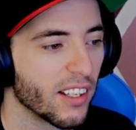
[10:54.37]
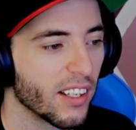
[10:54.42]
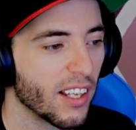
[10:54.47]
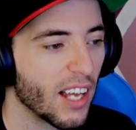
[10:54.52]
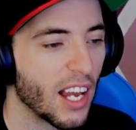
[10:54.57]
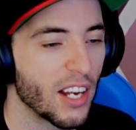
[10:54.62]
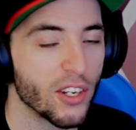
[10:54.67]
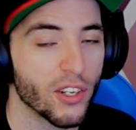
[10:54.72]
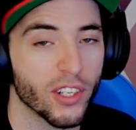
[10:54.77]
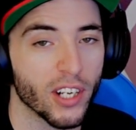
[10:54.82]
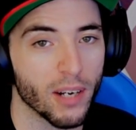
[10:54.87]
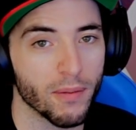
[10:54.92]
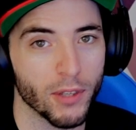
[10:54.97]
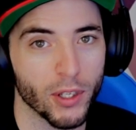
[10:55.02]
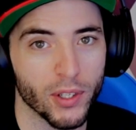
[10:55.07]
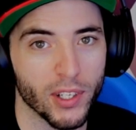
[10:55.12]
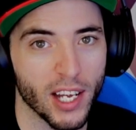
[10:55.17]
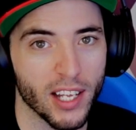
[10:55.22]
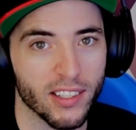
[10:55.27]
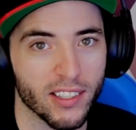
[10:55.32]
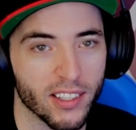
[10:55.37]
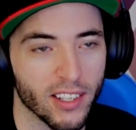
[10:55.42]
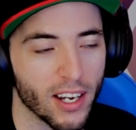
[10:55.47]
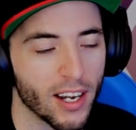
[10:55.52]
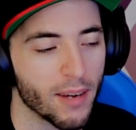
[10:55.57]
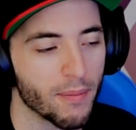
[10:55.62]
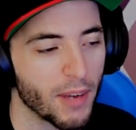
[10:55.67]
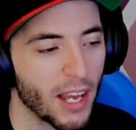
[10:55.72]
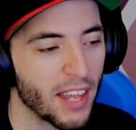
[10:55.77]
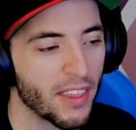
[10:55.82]
And you'd come to a dead
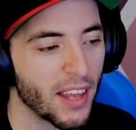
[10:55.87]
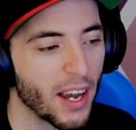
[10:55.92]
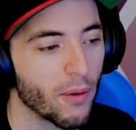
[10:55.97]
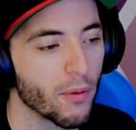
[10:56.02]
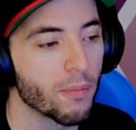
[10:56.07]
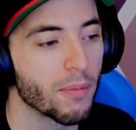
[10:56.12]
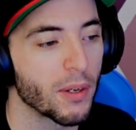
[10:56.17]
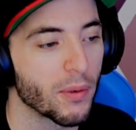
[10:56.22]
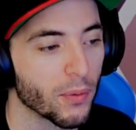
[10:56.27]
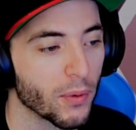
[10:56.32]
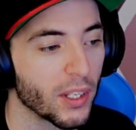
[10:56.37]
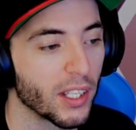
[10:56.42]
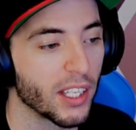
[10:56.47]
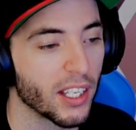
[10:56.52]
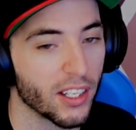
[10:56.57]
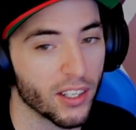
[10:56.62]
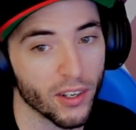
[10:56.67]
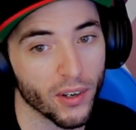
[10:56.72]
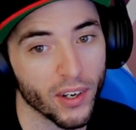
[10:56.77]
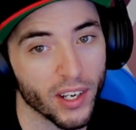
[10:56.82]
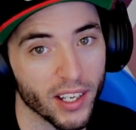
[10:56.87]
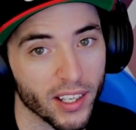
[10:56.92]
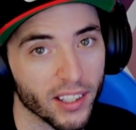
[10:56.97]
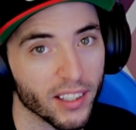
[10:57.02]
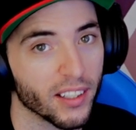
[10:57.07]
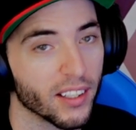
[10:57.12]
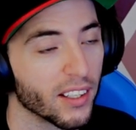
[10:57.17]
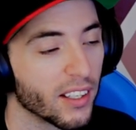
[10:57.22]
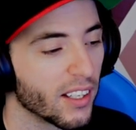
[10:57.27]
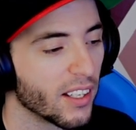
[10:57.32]
stop, and that would be really annoying.
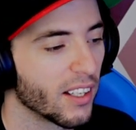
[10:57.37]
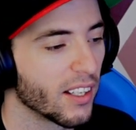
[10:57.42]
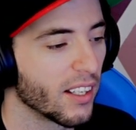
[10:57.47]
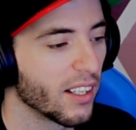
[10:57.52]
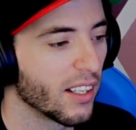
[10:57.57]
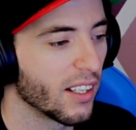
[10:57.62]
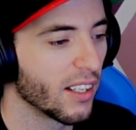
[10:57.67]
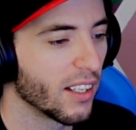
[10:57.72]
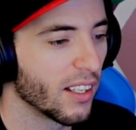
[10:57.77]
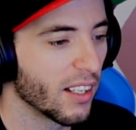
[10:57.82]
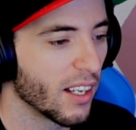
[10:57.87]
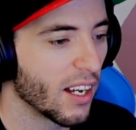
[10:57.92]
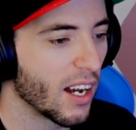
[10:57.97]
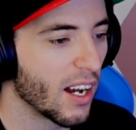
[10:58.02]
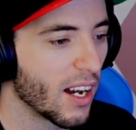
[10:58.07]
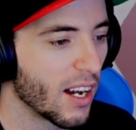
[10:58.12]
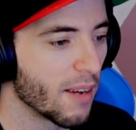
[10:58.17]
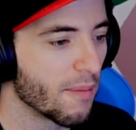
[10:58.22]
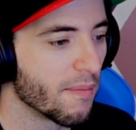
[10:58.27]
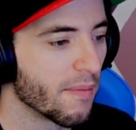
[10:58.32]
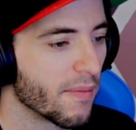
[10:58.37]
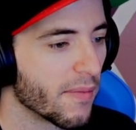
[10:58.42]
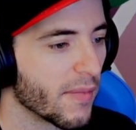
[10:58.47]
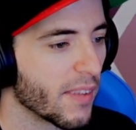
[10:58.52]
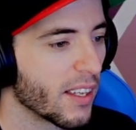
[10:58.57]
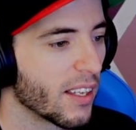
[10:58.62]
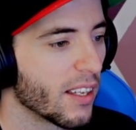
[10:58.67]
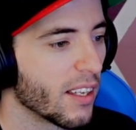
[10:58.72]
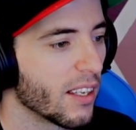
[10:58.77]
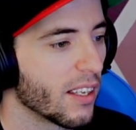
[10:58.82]
Um,
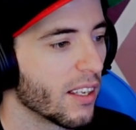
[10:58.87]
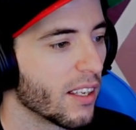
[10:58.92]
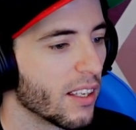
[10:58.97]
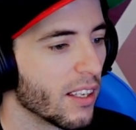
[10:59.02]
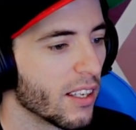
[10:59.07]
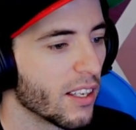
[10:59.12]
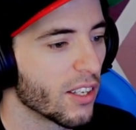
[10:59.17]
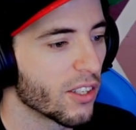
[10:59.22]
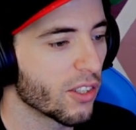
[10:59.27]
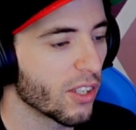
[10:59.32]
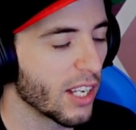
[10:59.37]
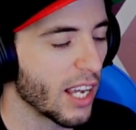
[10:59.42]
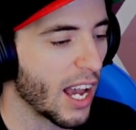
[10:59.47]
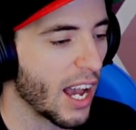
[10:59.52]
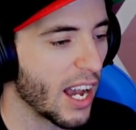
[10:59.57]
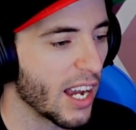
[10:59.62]
so yeah,